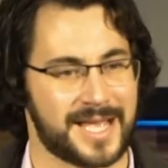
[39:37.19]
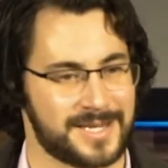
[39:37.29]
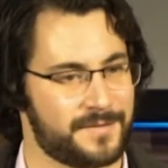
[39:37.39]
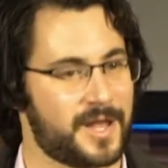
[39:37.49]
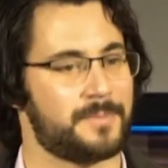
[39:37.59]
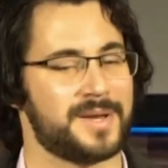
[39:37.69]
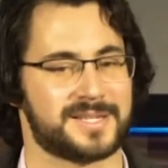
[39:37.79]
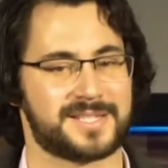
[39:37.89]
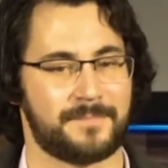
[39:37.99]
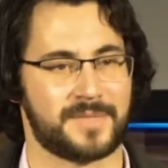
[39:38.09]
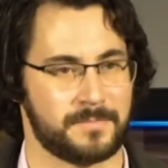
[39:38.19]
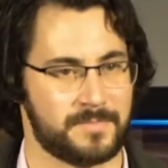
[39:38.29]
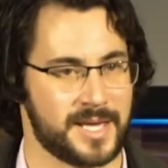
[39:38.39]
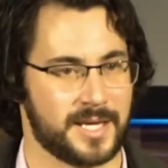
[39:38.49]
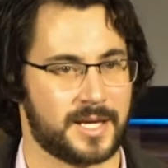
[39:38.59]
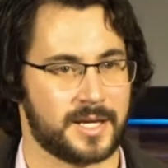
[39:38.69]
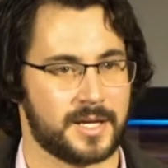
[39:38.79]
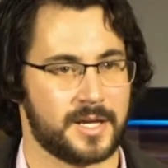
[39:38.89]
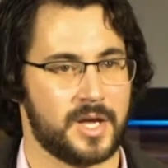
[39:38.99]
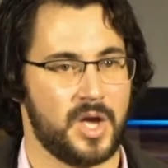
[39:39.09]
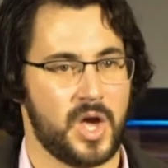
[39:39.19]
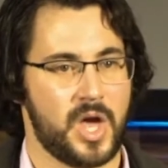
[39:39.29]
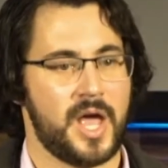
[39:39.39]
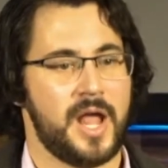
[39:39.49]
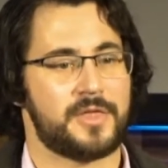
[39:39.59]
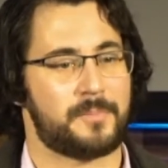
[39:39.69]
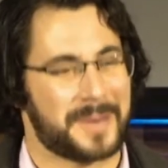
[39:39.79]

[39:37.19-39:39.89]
they develop into something big. The